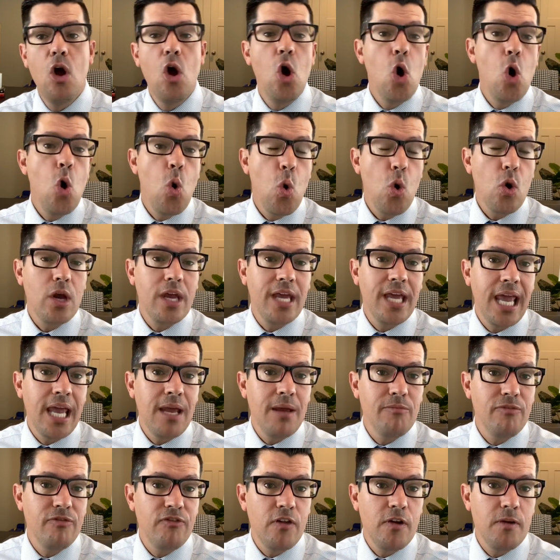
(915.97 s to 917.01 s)
or
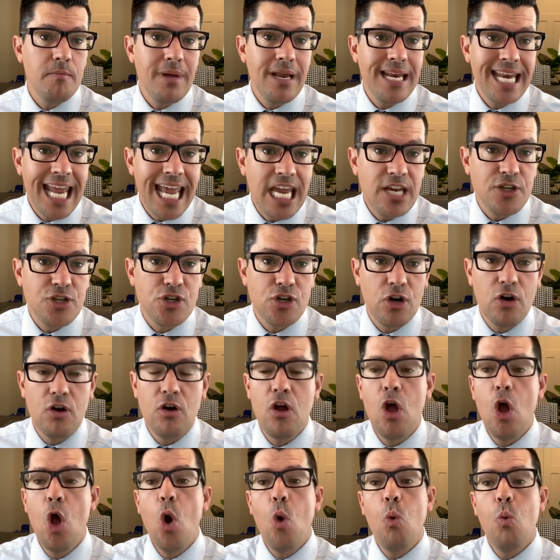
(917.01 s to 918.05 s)
came from nature,
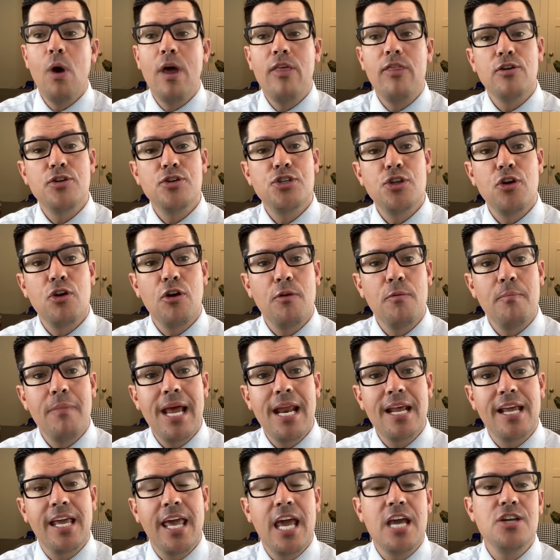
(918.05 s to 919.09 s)
whether certain
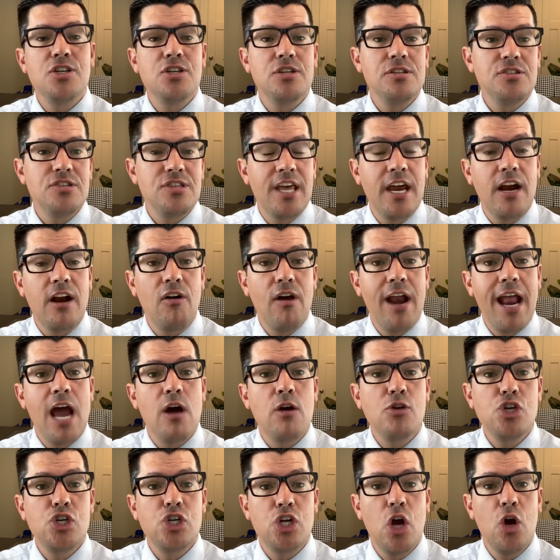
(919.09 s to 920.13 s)
medications that are now
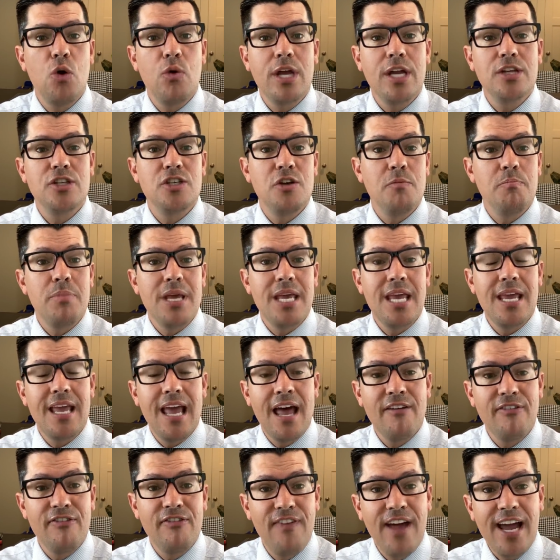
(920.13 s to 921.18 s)
showing to be
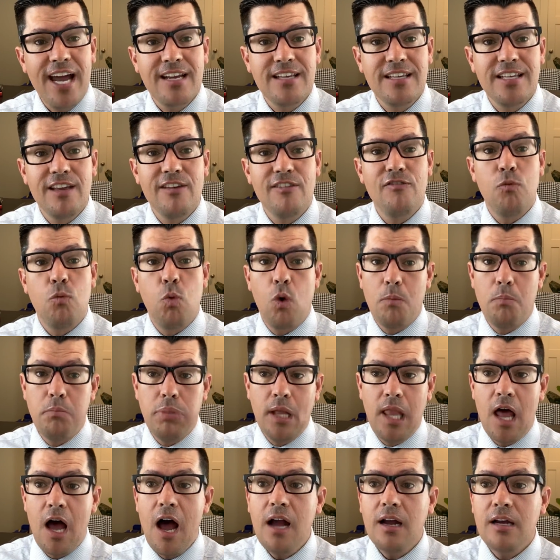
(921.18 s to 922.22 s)
effective were
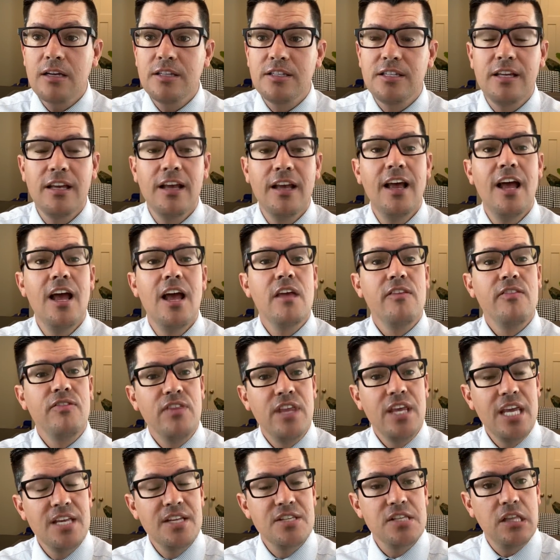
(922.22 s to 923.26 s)
blocked,
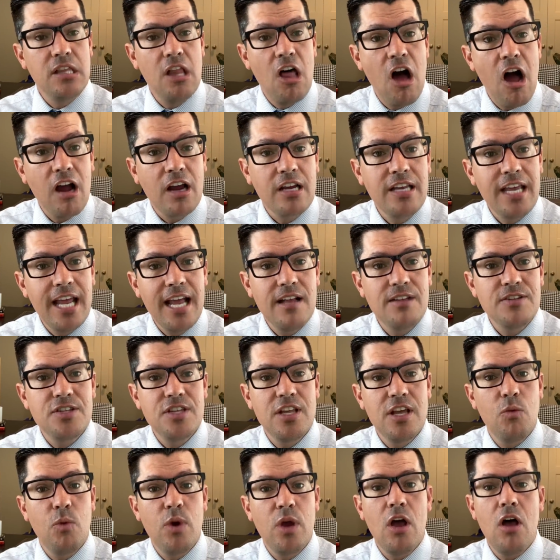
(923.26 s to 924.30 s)
these lockdowns
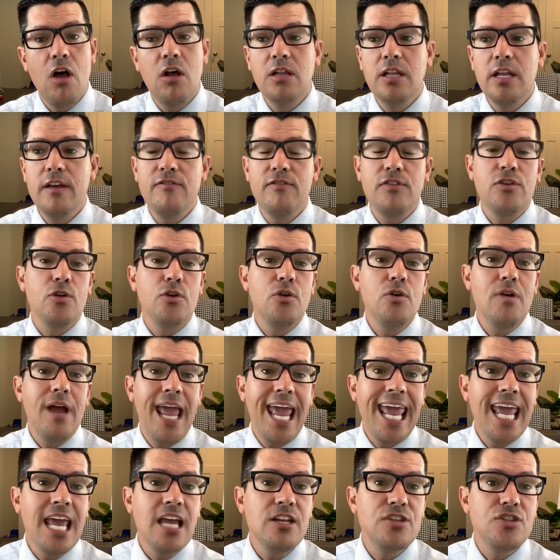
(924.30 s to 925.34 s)
that we all live through,
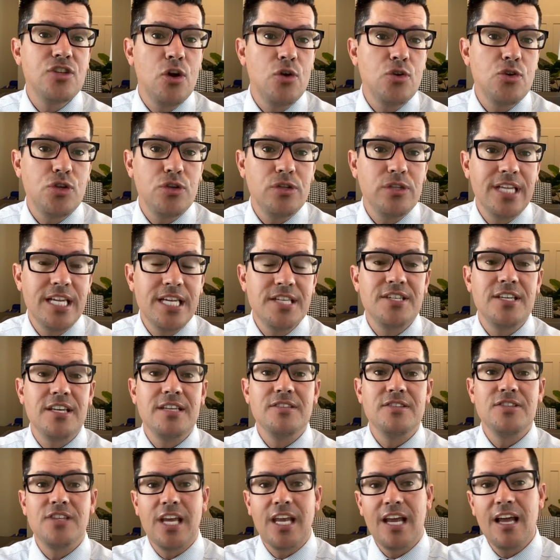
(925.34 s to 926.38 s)
and social
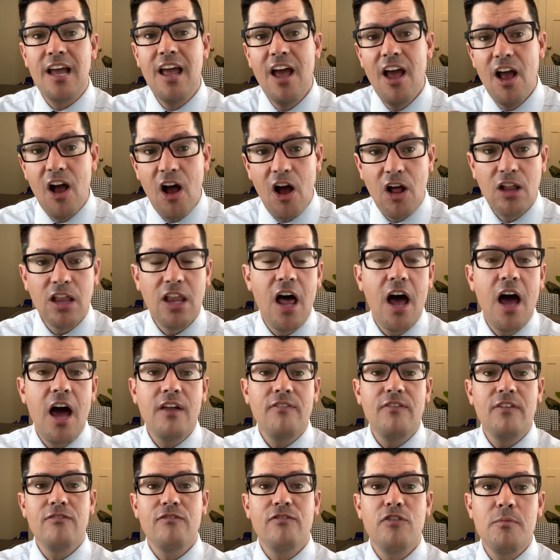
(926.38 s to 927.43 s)
distancing. A lot of
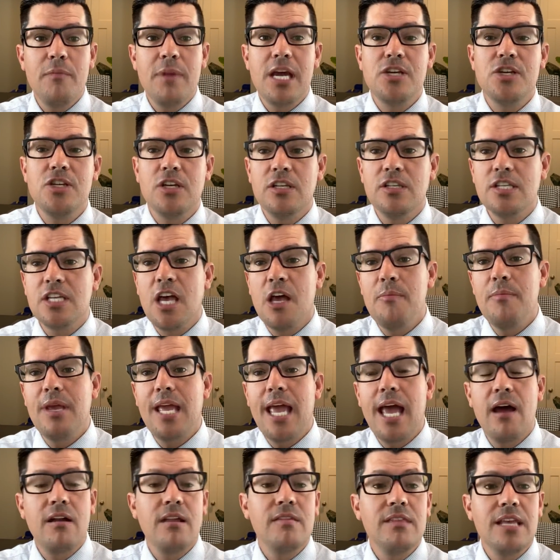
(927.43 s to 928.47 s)
information is coming
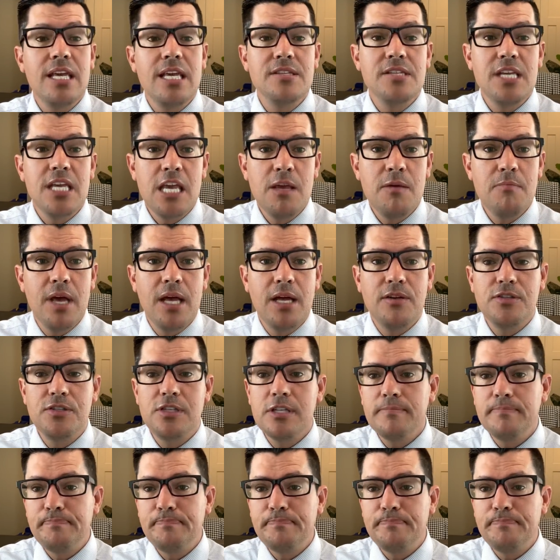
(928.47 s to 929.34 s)
out in these emails.